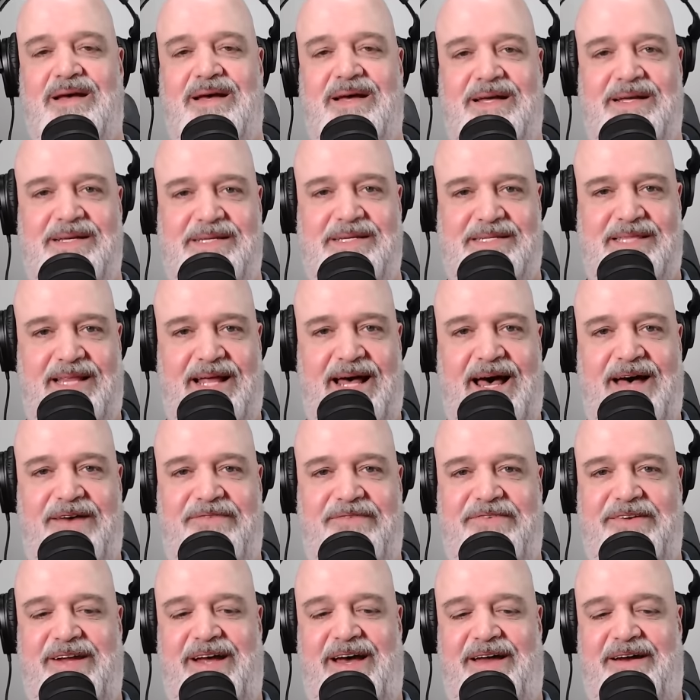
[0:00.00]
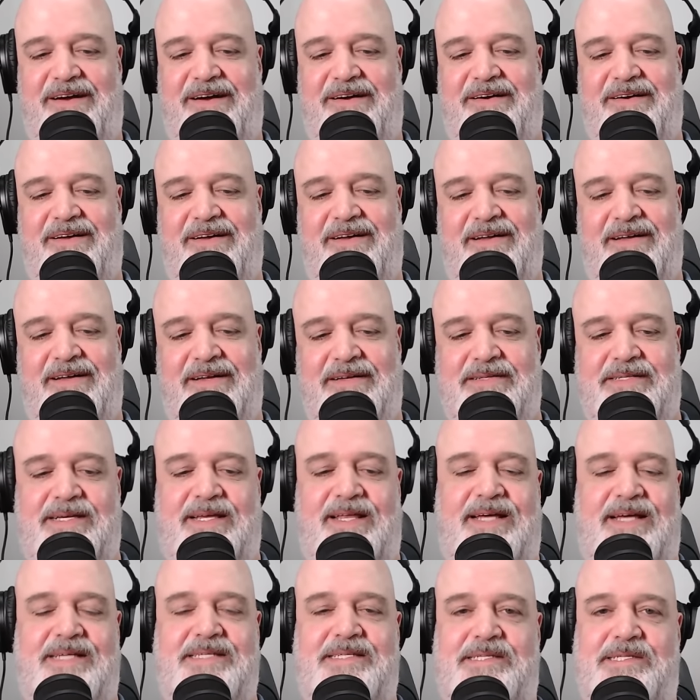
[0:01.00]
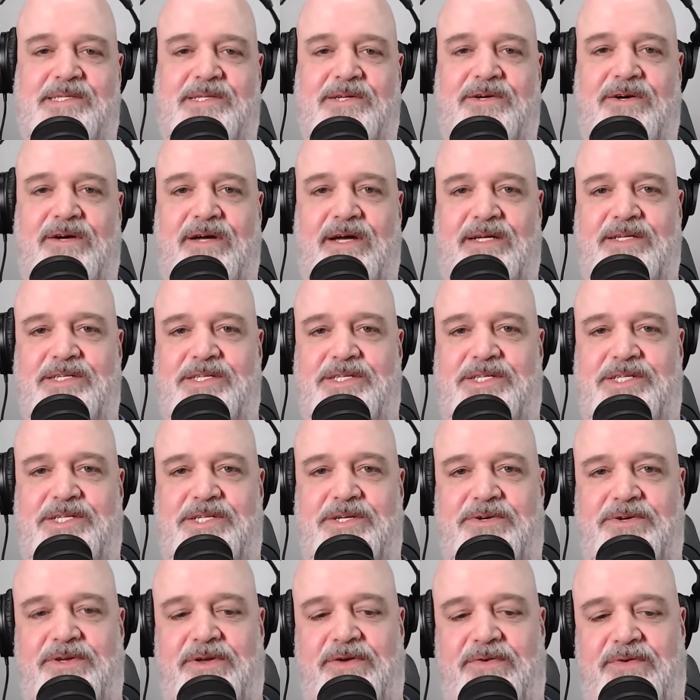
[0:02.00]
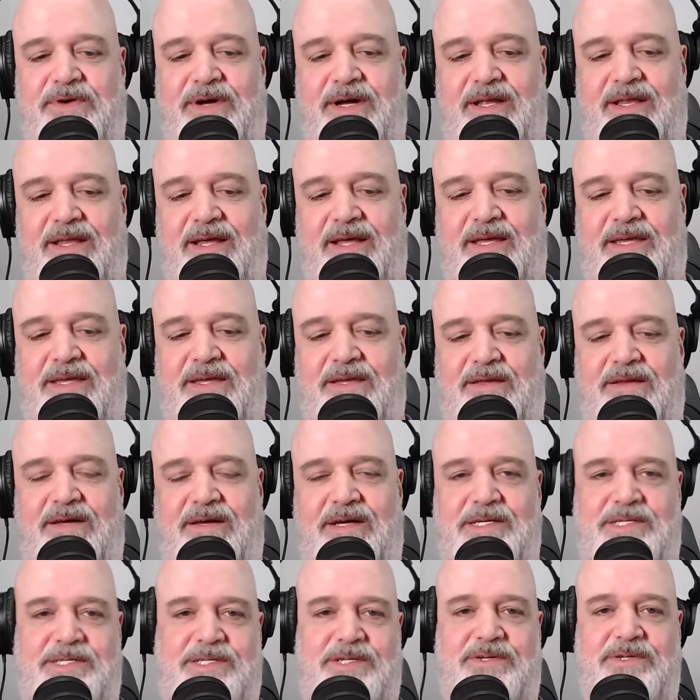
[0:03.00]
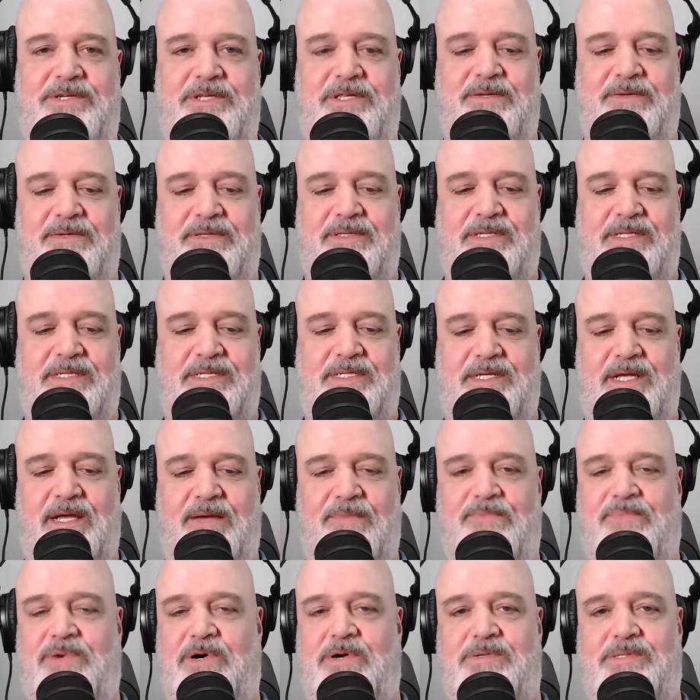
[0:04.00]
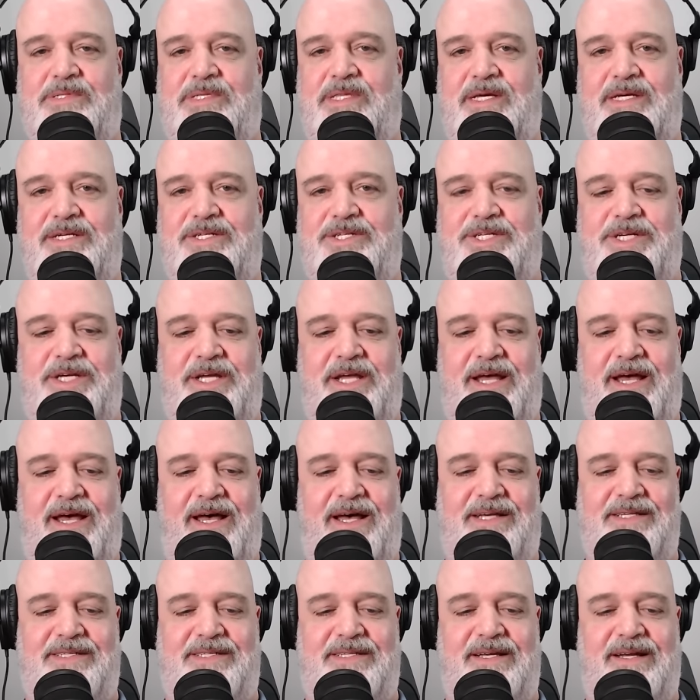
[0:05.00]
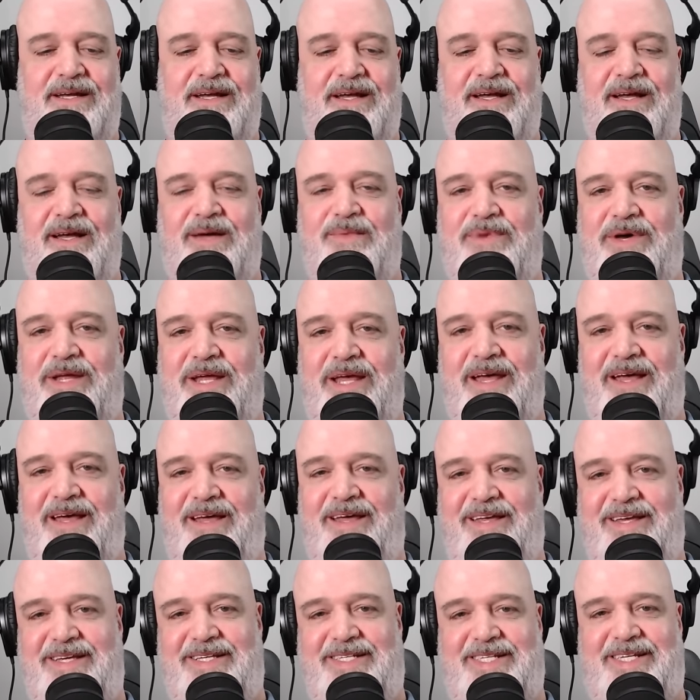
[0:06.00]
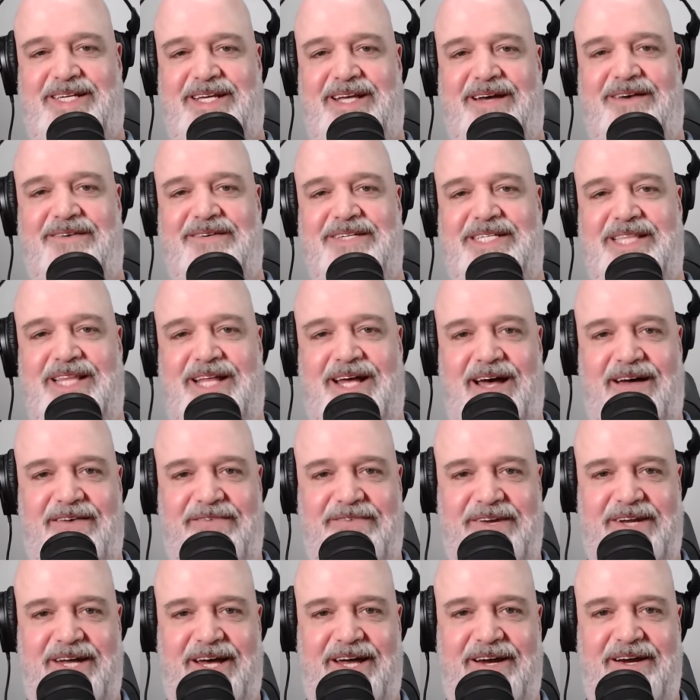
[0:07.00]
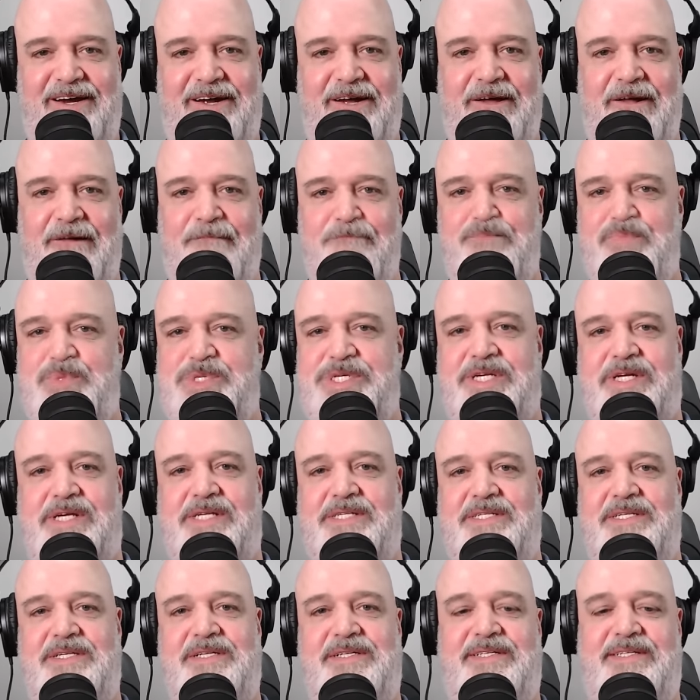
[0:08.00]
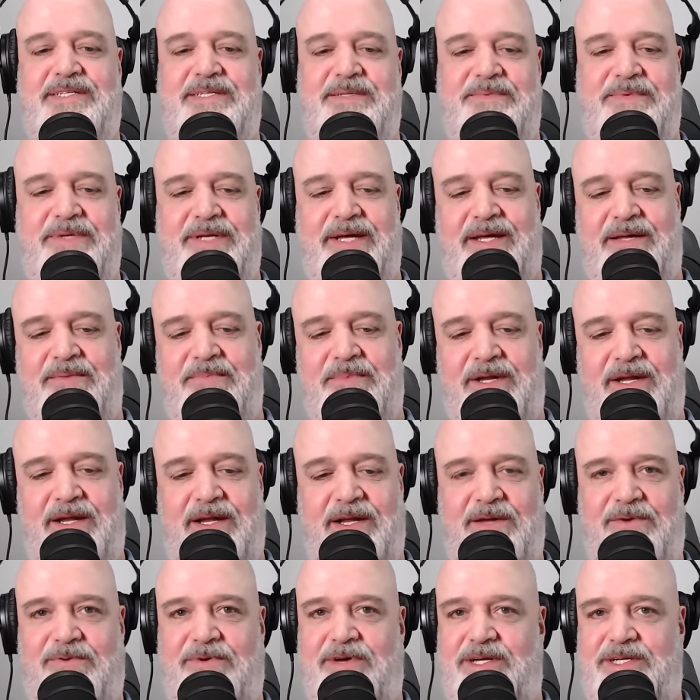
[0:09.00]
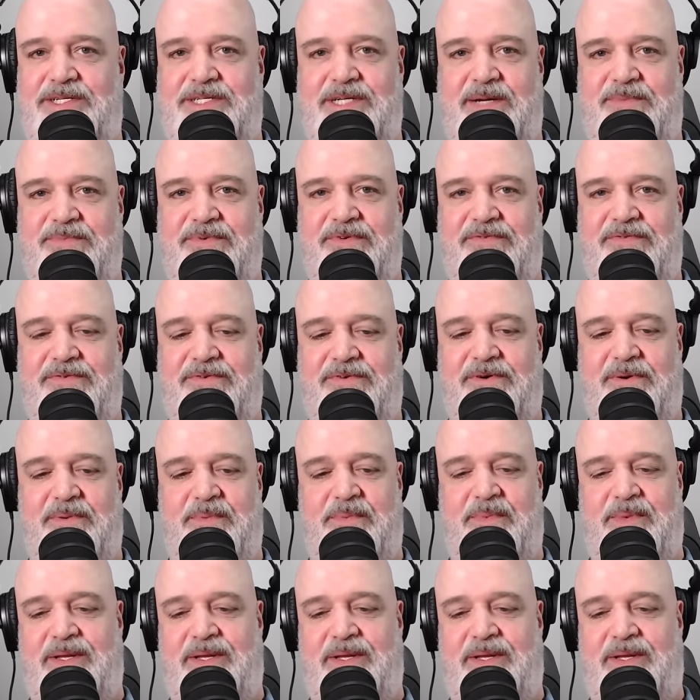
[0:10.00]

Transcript: He's laughing at her. See, that's the story I just showed you, right? Like, you know, I showed you the same post that she has. But you see how he's laughing at her? She doesn't intimidate him in any way, shape, or form.